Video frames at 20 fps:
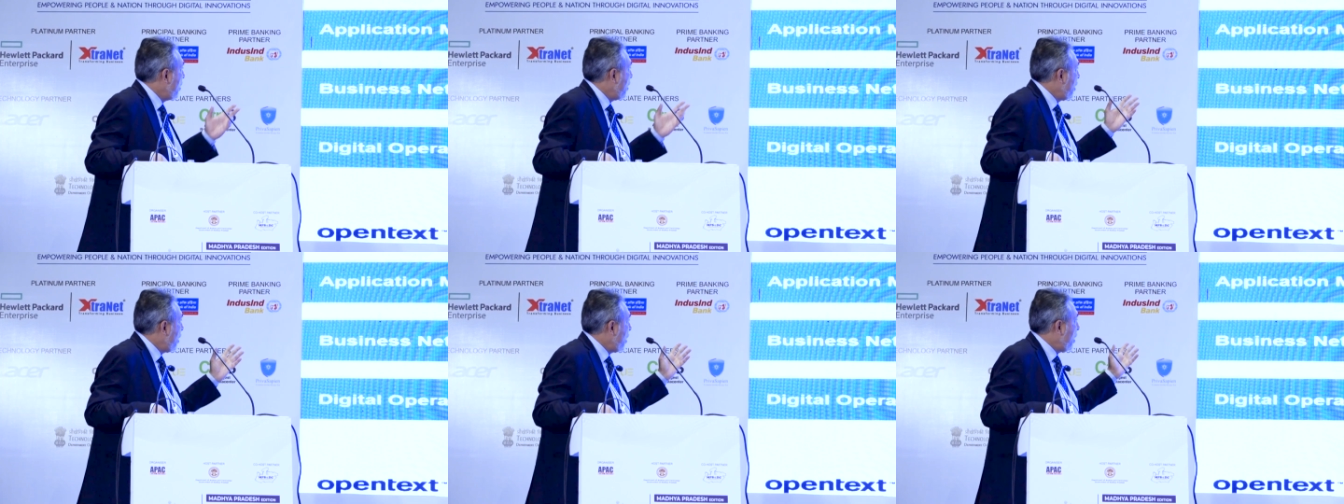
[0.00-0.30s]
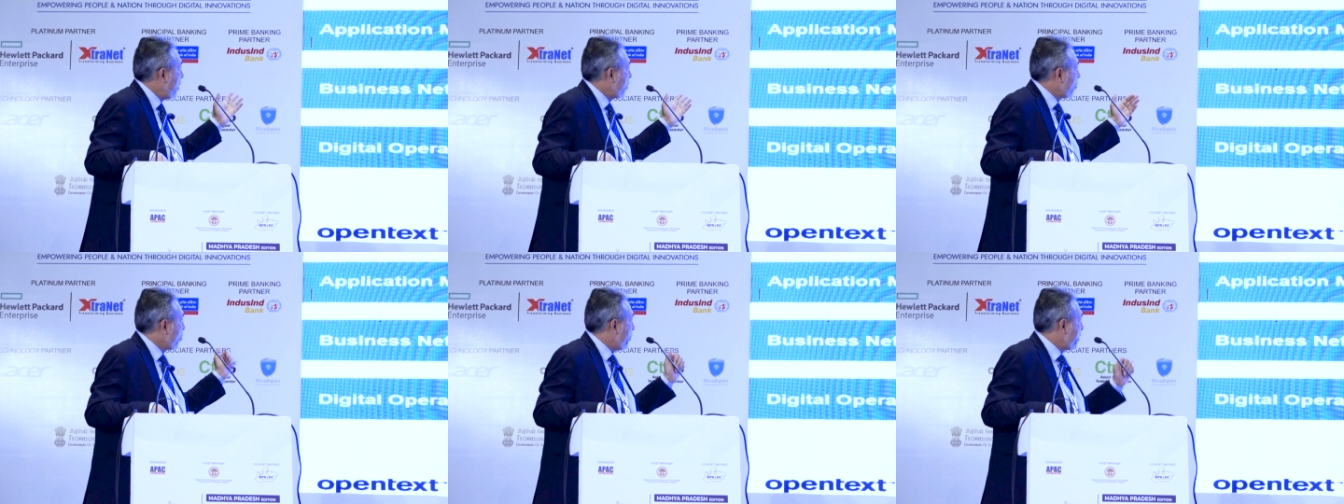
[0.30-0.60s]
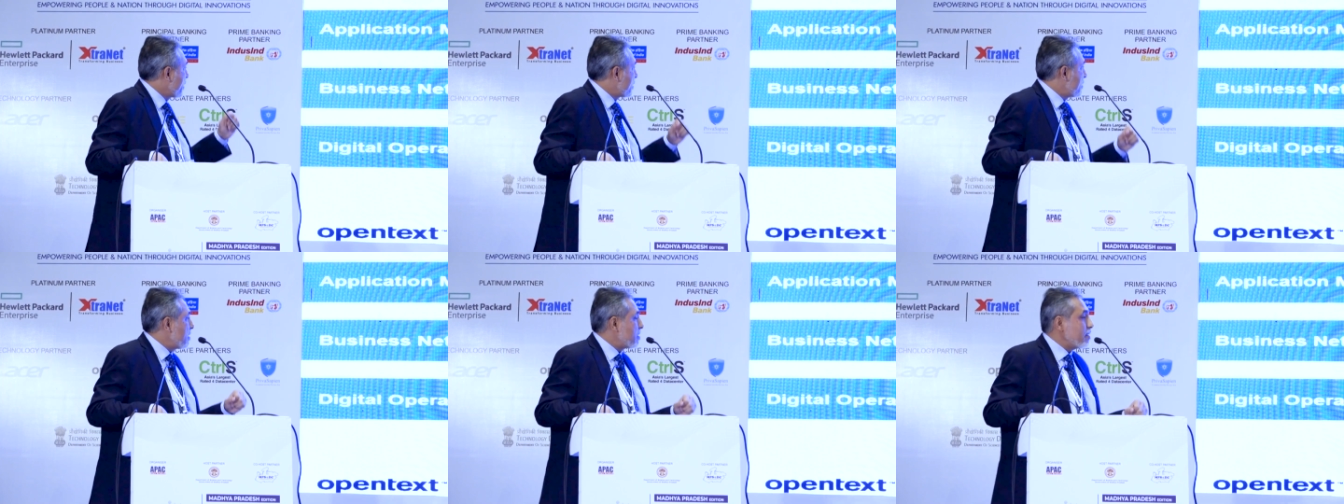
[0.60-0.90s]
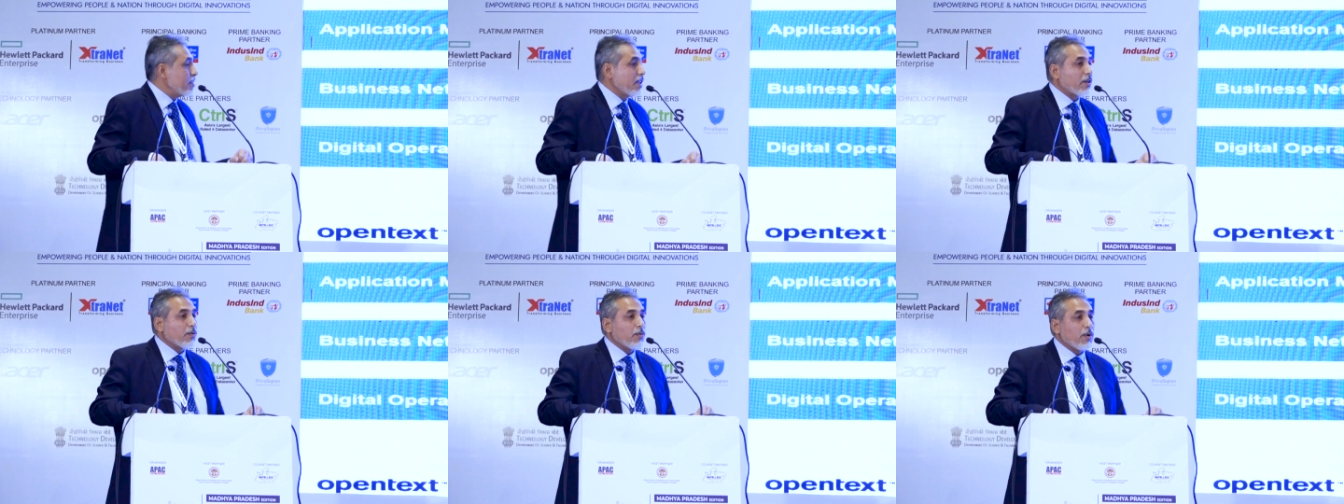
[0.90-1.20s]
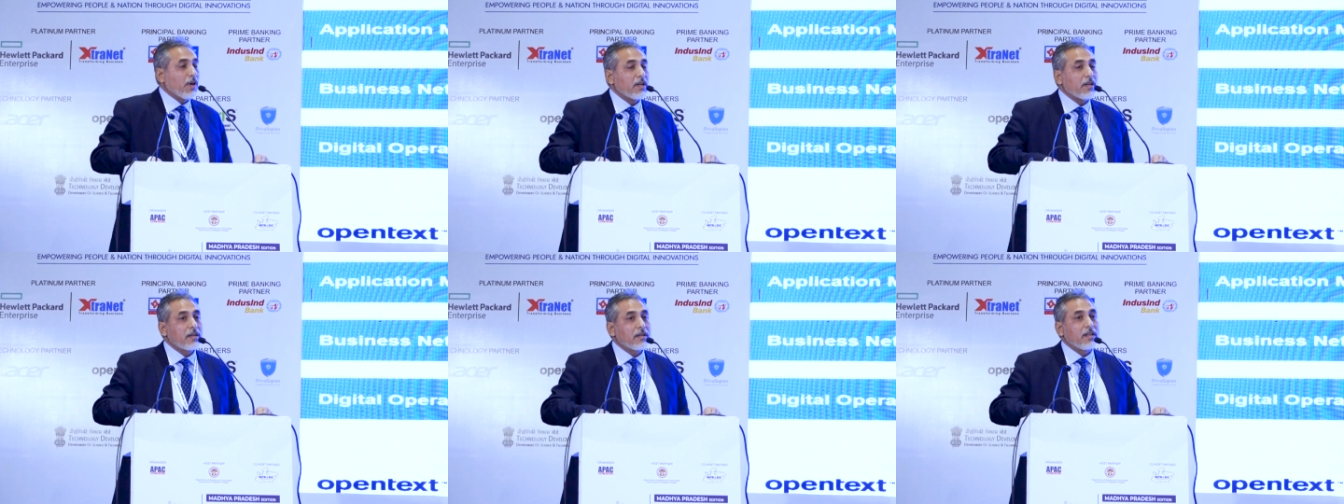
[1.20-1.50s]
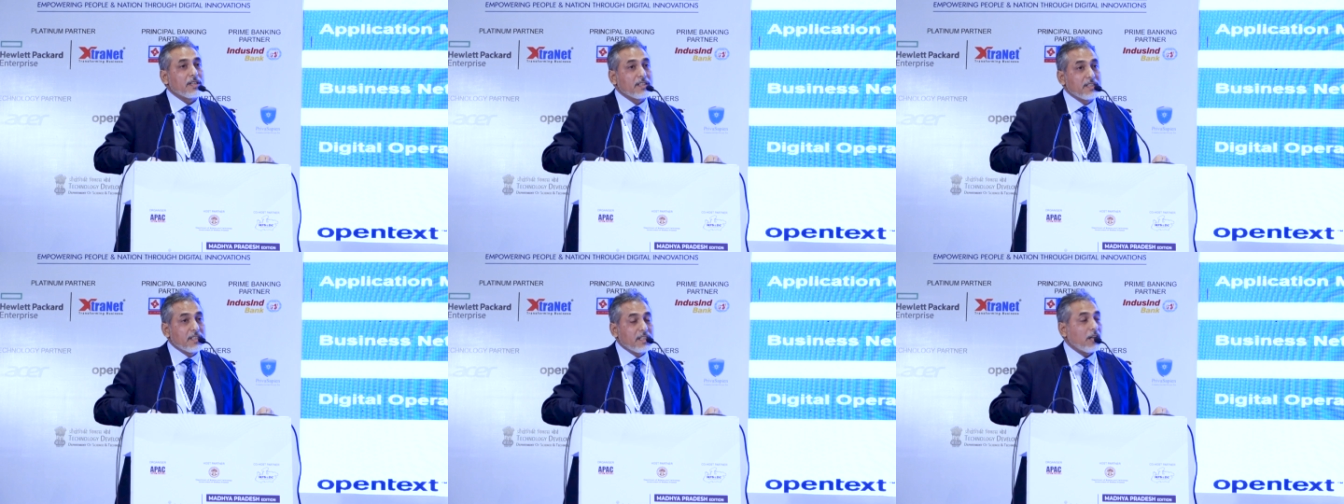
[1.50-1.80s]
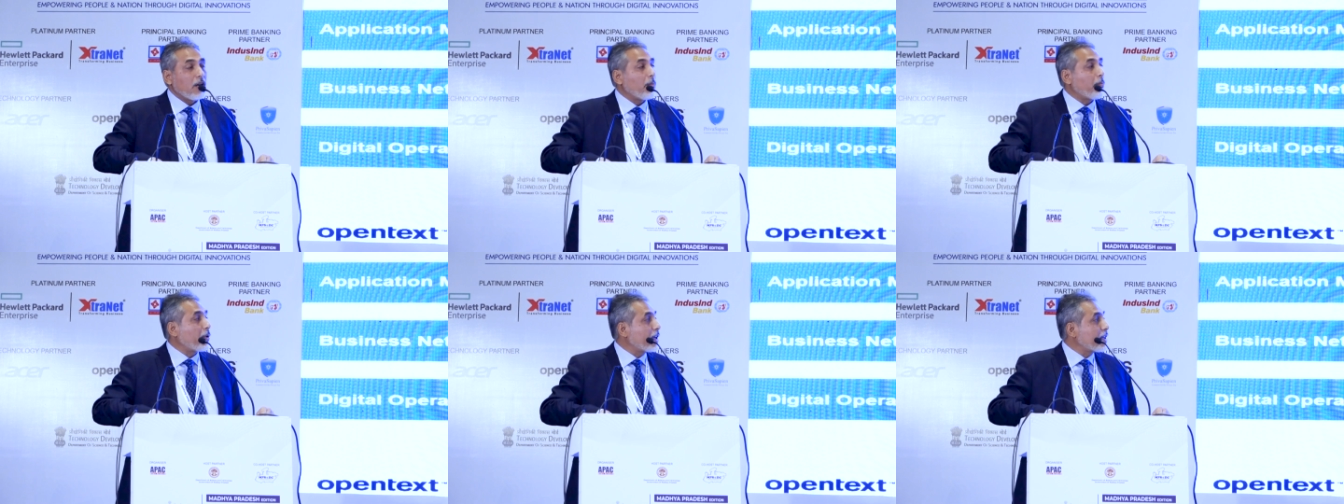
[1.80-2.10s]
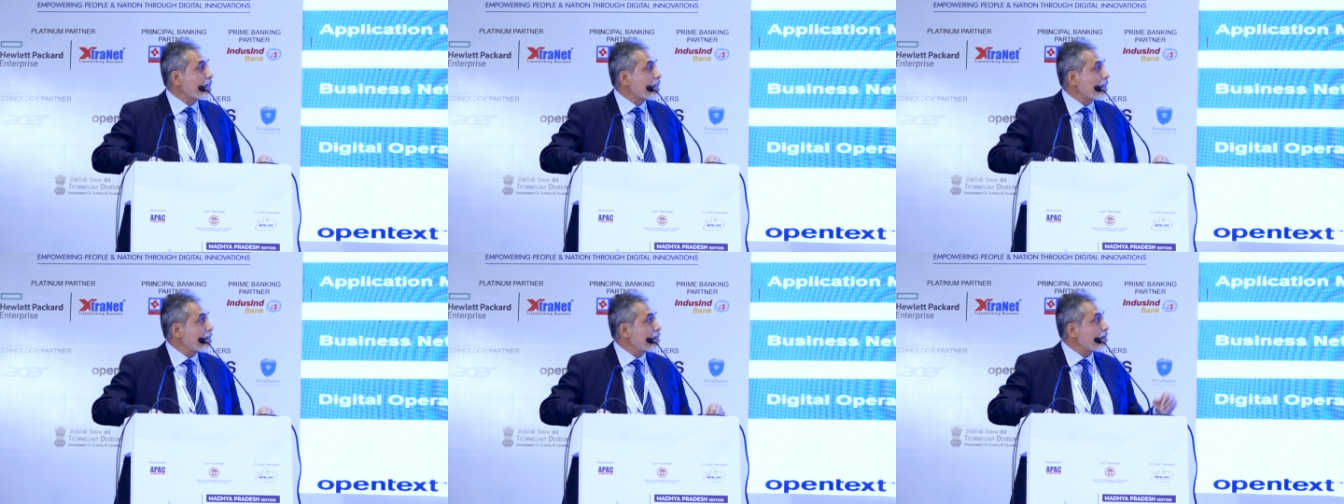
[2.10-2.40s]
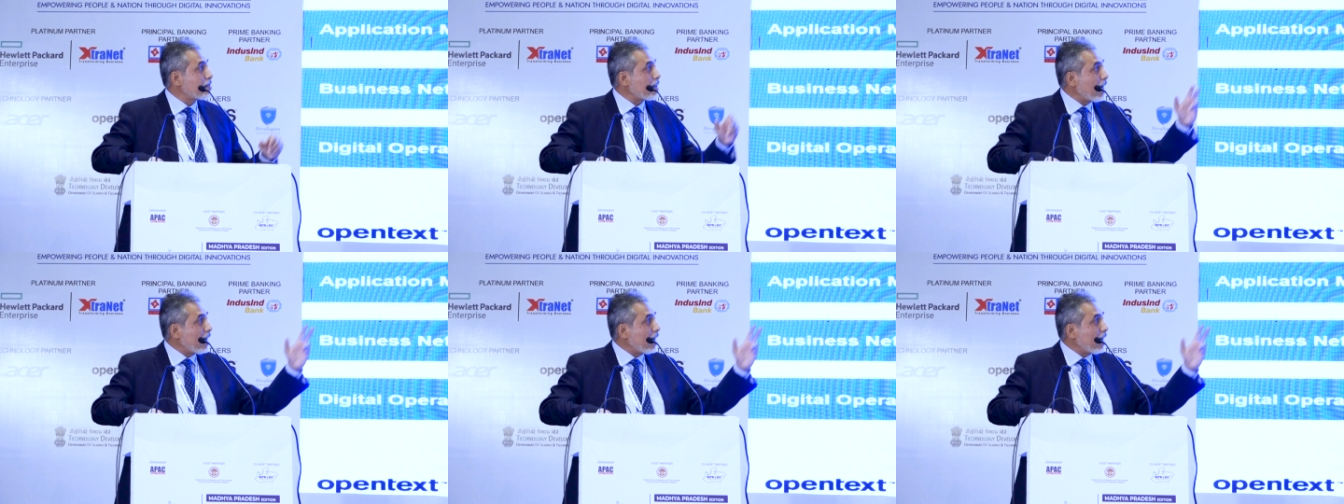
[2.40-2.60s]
uh, to business network, digital operations,